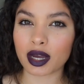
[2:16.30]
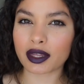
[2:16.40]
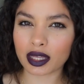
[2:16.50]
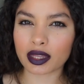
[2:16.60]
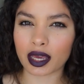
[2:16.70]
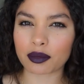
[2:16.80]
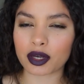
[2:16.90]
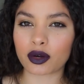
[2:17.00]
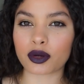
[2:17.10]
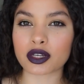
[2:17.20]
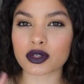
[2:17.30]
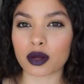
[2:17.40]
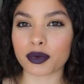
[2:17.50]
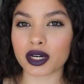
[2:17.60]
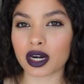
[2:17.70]
i think they gave me a code so
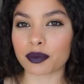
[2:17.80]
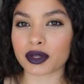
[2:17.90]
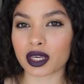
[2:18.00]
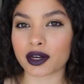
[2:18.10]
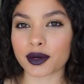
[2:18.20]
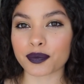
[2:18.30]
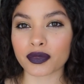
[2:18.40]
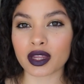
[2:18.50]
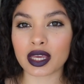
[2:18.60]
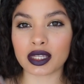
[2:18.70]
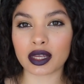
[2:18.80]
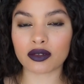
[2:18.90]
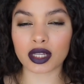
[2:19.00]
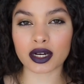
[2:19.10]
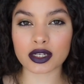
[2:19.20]
i'll put it up here and
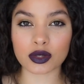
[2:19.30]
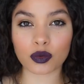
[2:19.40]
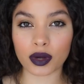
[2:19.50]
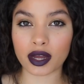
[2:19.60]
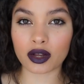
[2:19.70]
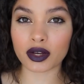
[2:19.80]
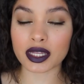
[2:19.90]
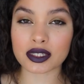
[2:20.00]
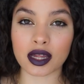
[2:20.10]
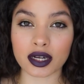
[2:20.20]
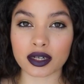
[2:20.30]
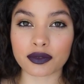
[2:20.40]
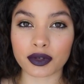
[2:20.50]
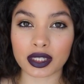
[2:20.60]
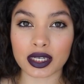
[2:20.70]
down there as well it's not an
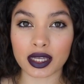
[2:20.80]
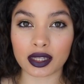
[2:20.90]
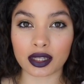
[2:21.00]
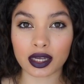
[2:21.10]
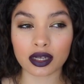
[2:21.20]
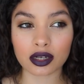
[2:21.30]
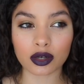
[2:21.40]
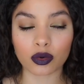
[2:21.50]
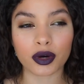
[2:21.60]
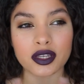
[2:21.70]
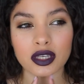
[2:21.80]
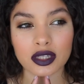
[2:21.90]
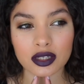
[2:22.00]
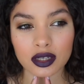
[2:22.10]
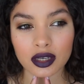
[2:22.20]
affiliate link where is
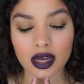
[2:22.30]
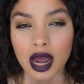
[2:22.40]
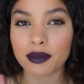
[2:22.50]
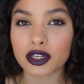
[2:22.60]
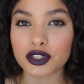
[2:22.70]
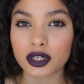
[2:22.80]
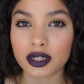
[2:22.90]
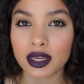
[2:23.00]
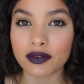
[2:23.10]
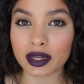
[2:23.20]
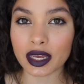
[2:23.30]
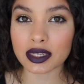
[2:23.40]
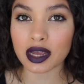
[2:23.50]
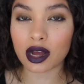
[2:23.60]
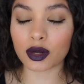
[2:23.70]
it I'm not sure. If it
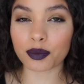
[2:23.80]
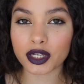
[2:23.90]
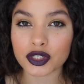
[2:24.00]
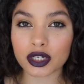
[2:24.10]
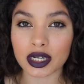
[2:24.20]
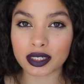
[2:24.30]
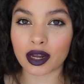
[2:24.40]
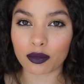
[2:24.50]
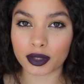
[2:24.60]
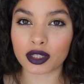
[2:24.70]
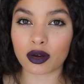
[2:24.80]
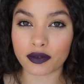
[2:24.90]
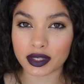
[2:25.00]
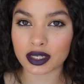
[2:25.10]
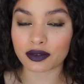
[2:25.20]
is, I'll mention it down below
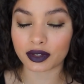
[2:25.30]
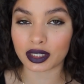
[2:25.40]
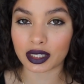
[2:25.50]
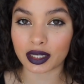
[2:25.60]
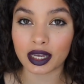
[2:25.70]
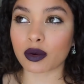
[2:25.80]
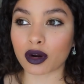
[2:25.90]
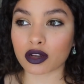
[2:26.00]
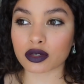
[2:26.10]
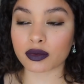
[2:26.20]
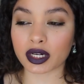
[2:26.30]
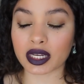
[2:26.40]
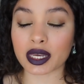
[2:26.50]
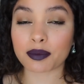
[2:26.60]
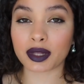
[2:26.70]
if it's an affiliate link. They were also
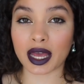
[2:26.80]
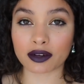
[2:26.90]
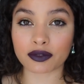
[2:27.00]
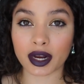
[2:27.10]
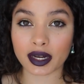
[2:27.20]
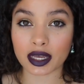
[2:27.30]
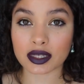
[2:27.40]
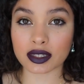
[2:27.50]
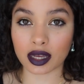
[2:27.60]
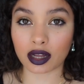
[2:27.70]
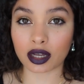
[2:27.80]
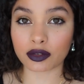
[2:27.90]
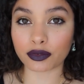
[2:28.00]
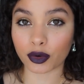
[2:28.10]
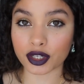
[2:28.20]
running a Black Friday sale.
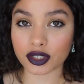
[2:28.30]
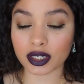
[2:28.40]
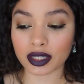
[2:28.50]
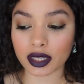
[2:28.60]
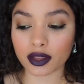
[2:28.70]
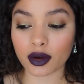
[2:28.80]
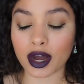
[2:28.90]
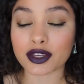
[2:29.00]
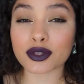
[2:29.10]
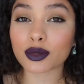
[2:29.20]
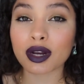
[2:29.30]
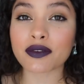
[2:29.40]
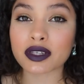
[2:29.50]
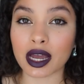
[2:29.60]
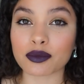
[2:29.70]
Unfortunately though, I just don't
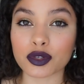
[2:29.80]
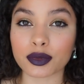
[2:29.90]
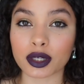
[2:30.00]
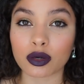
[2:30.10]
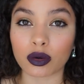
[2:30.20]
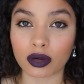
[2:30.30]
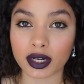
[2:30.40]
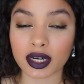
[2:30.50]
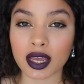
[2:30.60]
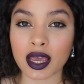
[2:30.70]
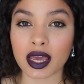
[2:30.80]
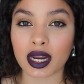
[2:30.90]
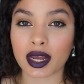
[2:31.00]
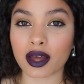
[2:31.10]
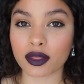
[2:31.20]
have time to record
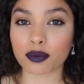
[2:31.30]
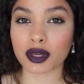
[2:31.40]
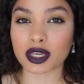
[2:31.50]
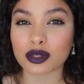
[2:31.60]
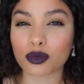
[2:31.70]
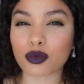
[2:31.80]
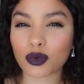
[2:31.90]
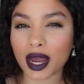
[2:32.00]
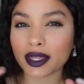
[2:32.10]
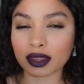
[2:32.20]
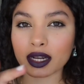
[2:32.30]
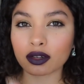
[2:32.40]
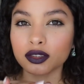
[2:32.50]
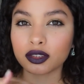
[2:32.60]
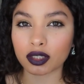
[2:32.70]
and I got the piece right
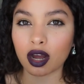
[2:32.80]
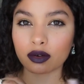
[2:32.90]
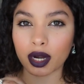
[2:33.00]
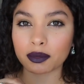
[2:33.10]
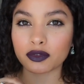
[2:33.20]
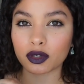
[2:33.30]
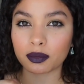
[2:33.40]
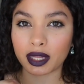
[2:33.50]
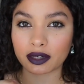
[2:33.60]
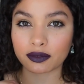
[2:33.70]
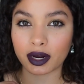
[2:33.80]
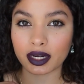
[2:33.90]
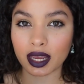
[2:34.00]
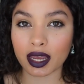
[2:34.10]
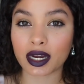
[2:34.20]
there on the dot right before Black
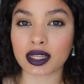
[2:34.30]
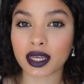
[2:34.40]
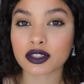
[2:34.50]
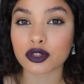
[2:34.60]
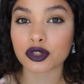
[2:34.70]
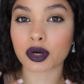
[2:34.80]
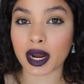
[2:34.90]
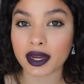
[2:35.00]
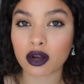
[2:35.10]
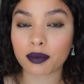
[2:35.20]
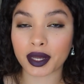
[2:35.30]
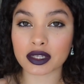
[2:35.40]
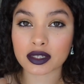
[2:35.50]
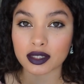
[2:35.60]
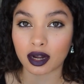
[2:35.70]
Friday and I like to try out my
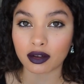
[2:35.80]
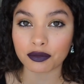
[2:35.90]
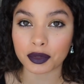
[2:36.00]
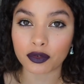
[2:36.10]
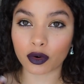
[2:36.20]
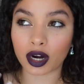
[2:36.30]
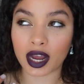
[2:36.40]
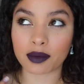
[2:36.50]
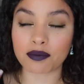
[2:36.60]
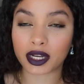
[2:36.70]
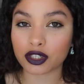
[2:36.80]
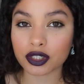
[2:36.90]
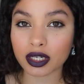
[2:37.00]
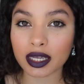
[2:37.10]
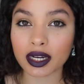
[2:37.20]
stuff before I
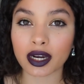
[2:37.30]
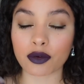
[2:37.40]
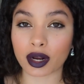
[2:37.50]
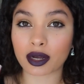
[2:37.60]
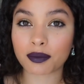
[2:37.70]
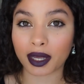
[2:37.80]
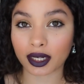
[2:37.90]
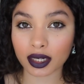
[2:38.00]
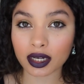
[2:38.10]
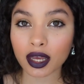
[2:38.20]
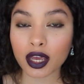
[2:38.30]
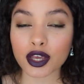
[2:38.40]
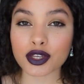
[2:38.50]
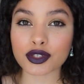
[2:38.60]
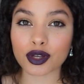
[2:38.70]
mention it and I recommend it.
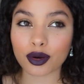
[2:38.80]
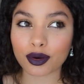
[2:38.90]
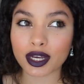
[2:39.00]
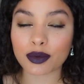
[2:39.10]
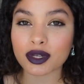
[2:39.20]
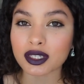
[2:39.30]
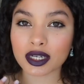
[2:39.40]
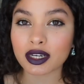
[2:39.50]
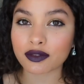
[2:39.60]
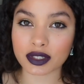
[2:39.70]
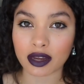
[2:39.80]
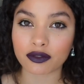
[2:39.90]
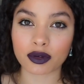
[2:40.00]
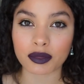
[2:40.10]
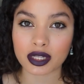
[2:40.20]
So it wasn't enough time
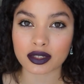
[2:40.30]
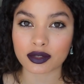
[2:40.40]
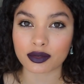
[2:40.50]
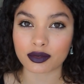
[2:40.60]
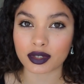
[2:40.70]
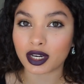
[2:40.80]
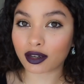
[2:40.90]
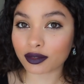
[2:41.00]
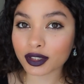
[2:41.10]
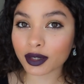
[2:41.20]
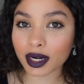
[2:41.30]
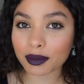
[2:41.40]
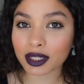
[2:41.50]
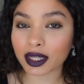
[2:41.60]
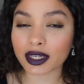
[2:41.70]
for me to, you know, you know what I
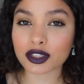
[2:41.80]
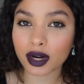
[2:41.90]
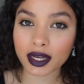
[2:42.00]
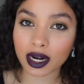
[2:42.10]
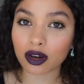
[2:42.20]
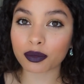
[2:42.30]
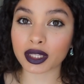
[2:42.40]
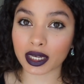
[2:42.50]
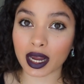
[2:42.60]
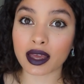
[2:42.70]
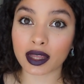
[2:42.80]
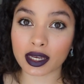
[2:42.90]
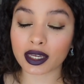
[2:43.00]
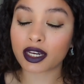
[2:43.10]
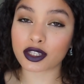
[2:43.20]
mean? Like try it out and be like, I
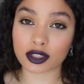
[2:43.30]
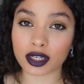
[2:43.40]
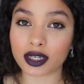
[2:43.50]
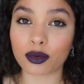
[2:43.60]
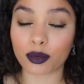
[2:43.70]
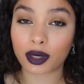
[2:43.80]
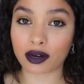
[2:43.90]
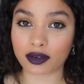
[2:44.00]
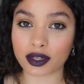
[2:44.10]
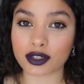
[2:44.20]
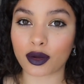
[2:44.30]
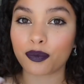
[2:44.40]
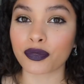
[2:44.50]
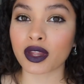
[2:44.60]
like it, it's good or whatever. So